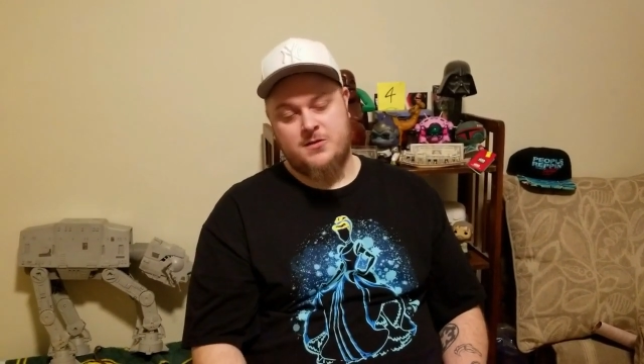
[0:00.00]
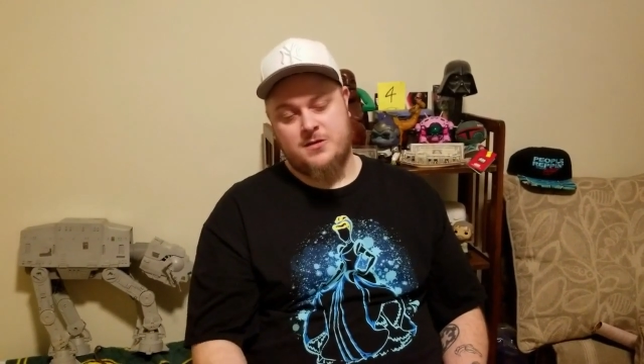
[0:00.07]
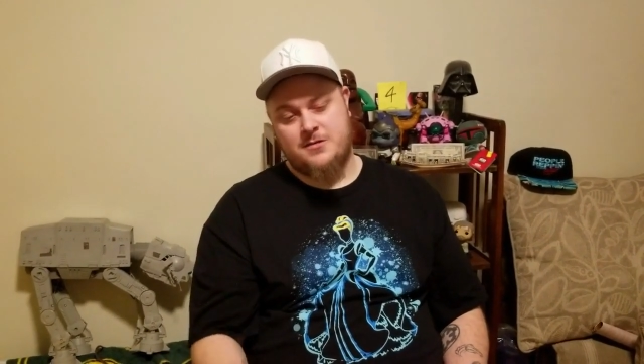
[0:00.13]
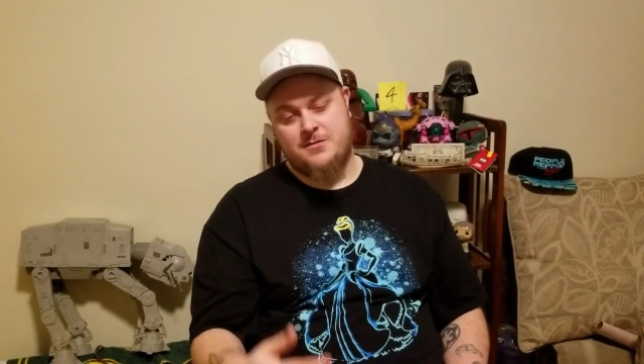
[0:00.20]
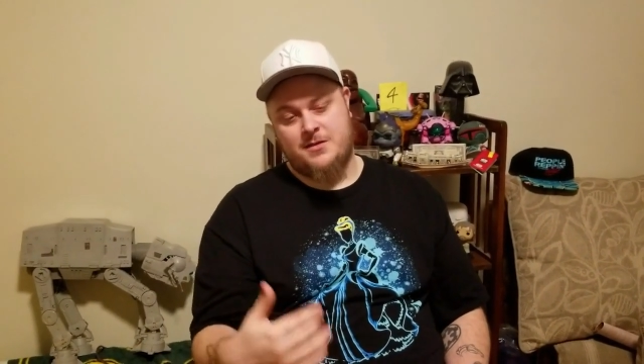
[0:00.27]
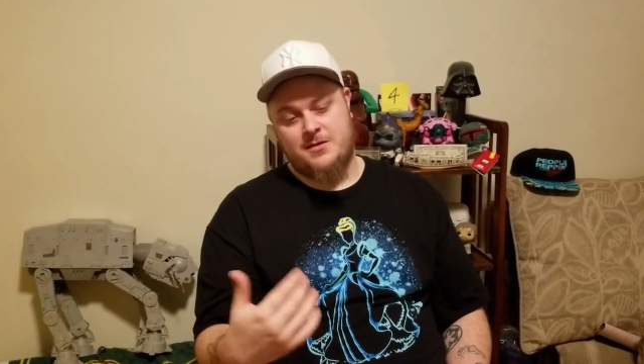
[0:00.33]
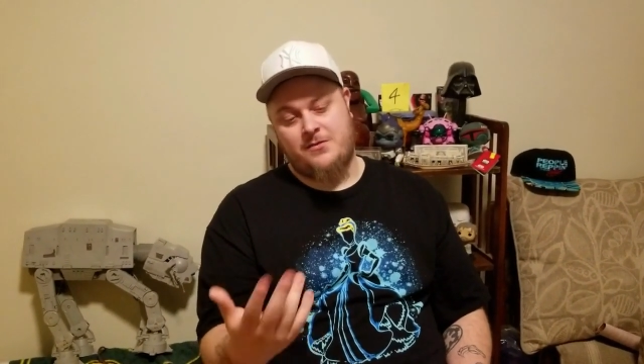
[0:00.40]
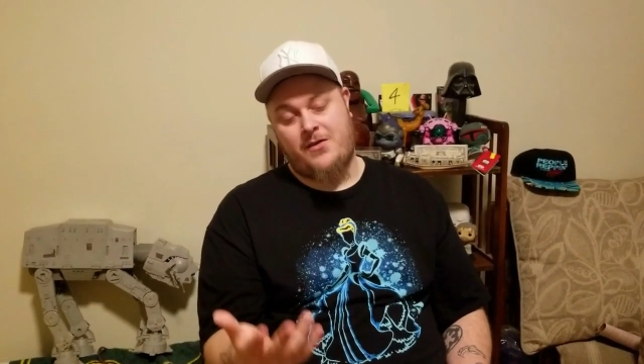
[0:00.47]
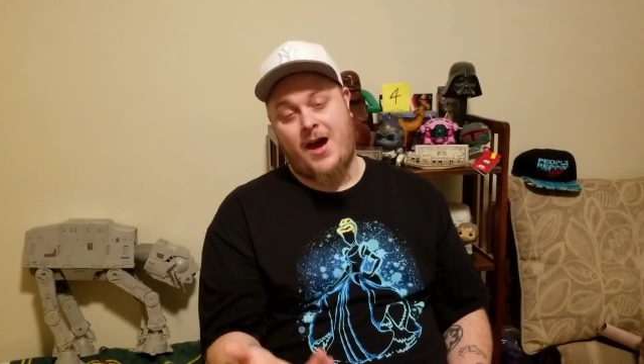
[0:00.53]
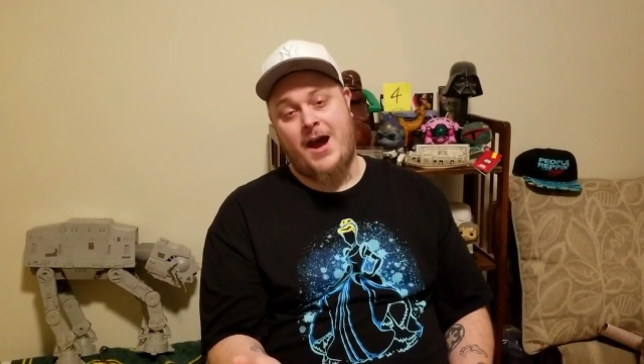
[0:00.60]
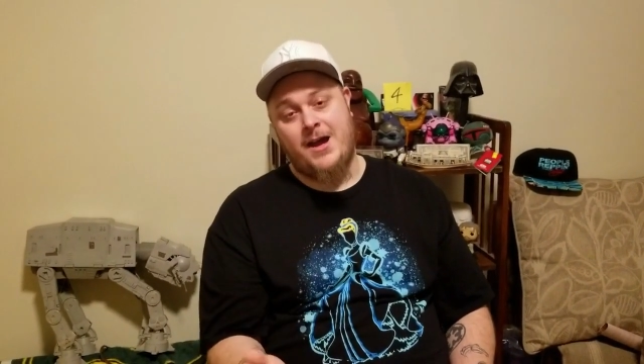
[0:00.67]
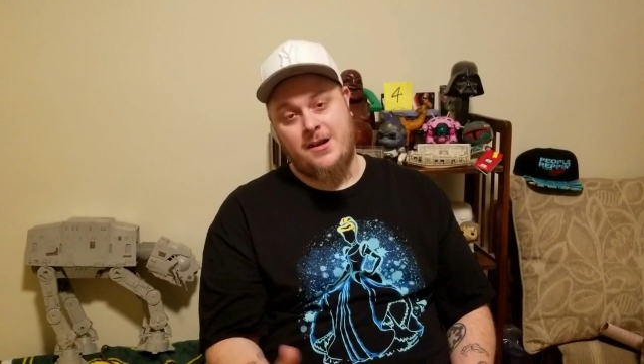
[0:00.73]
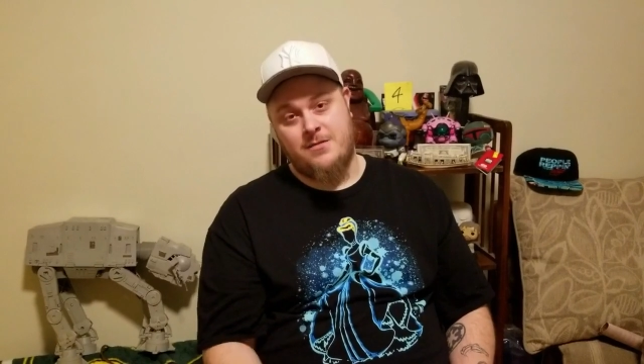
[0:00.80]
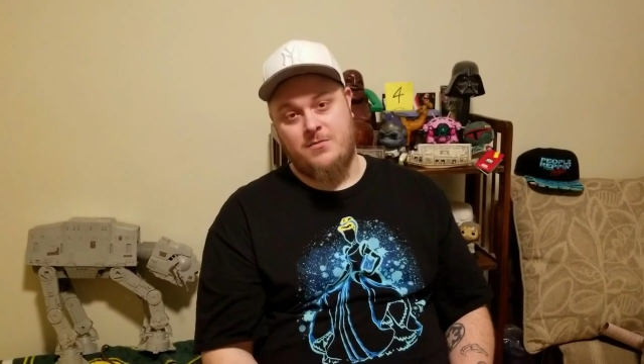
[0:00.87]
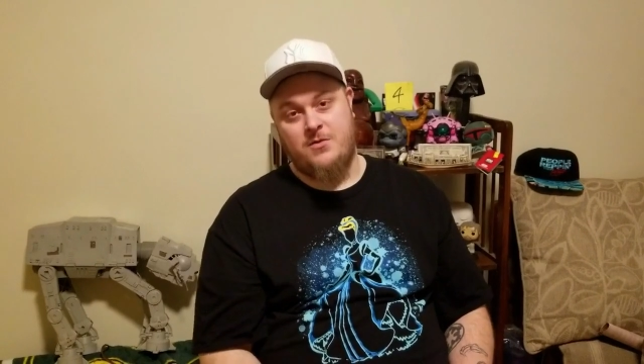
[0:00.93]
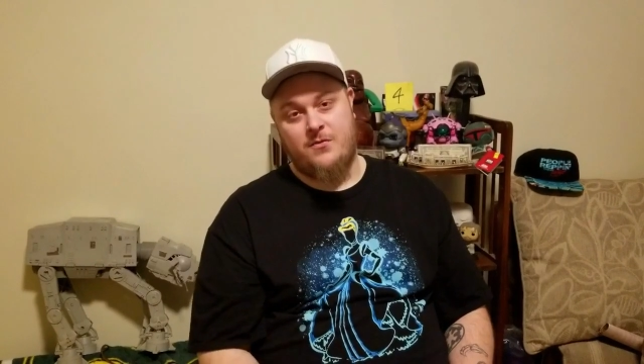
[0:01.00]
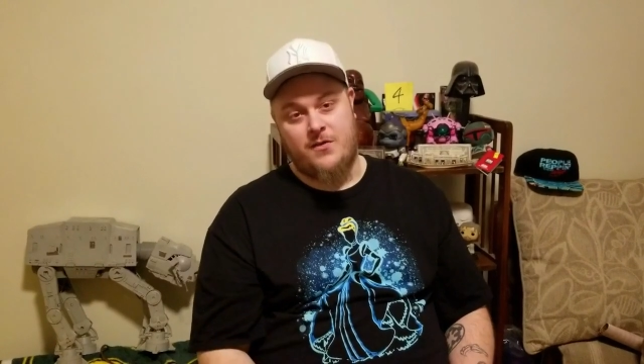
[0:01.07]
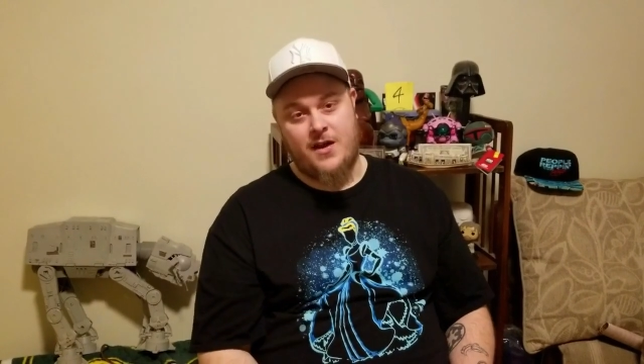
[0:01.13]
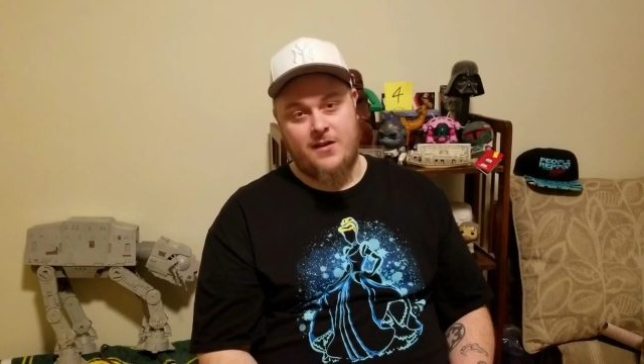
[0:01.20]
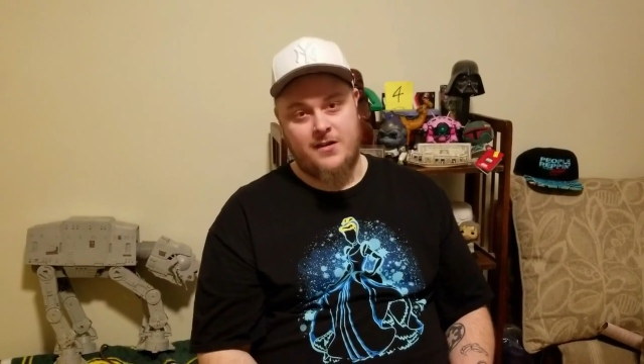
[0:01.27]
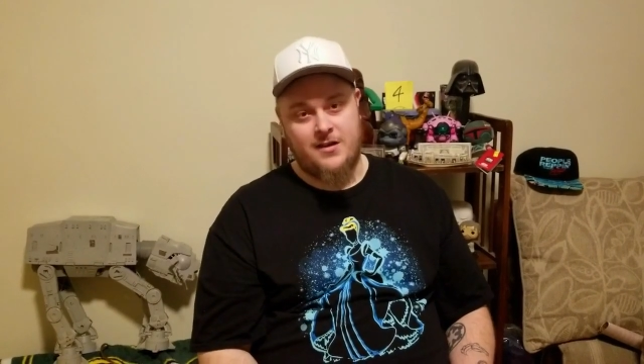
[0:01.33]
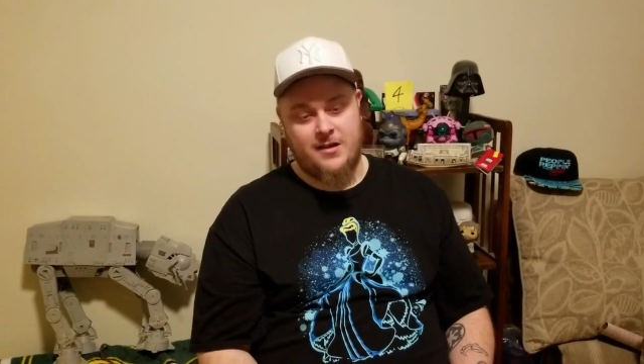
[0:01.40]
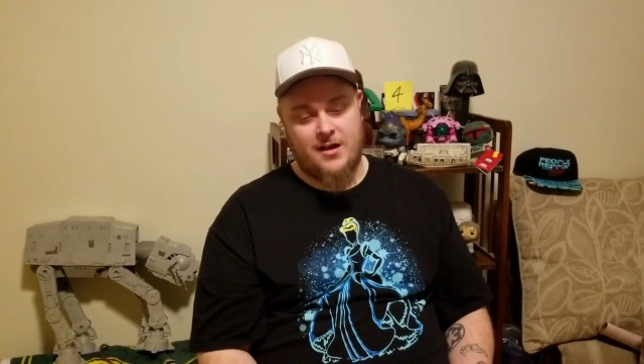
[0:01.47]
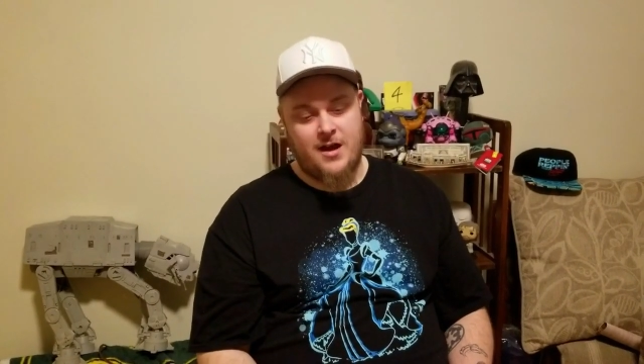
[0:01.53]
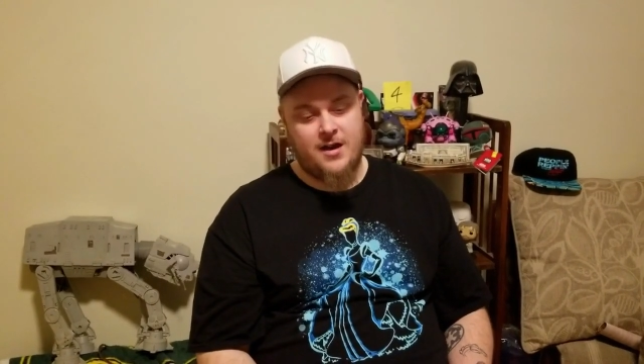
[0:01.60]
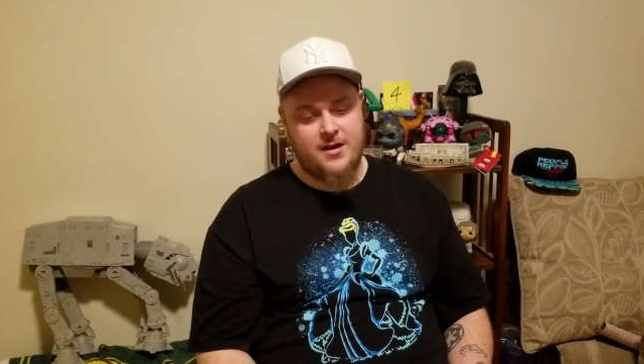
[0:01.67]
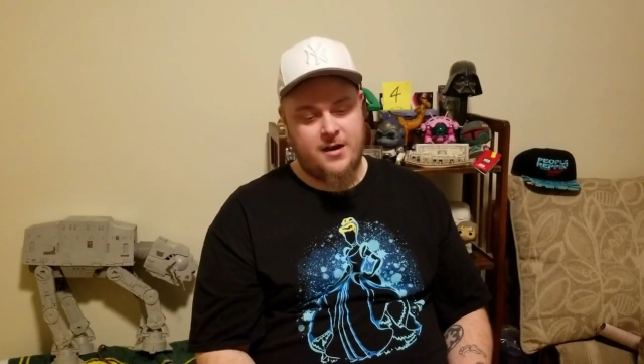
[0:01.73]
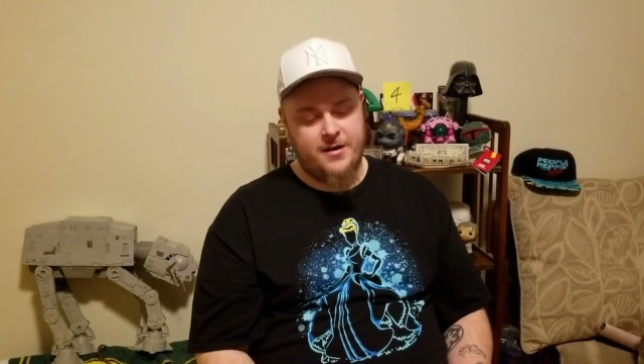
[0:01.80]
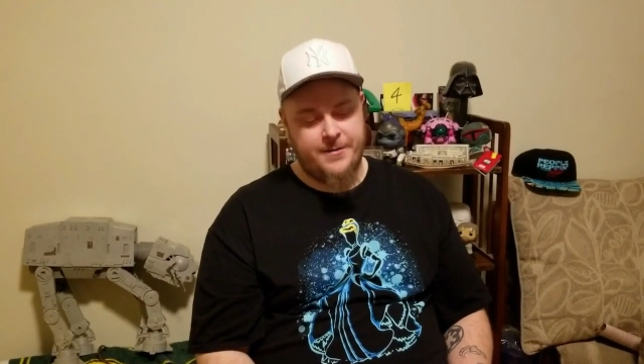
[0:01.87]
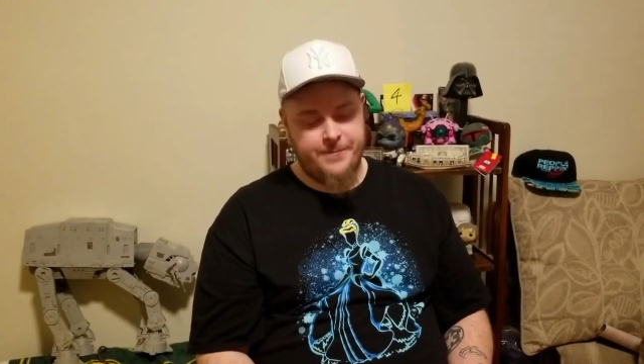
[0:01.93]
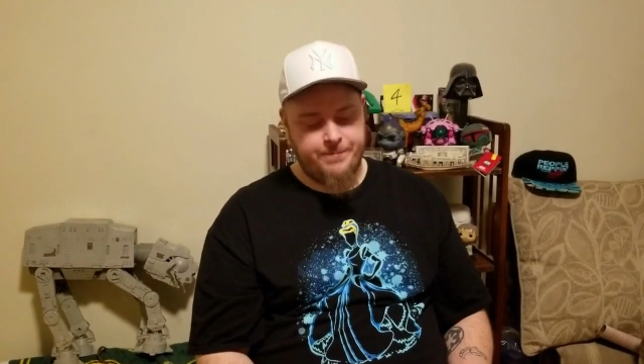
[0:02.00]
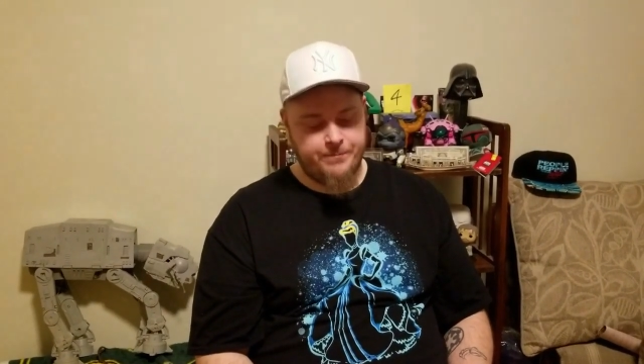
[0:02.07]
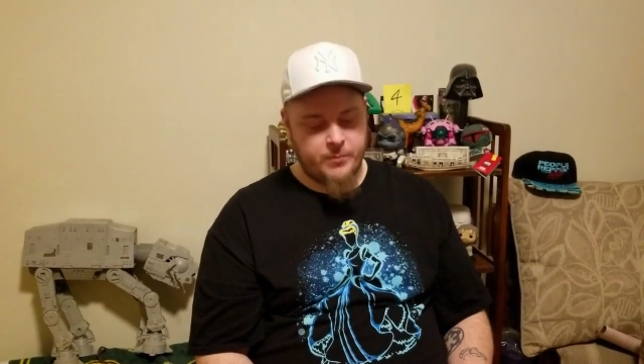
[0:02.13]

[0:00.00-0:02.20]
expensive item you found in a locker?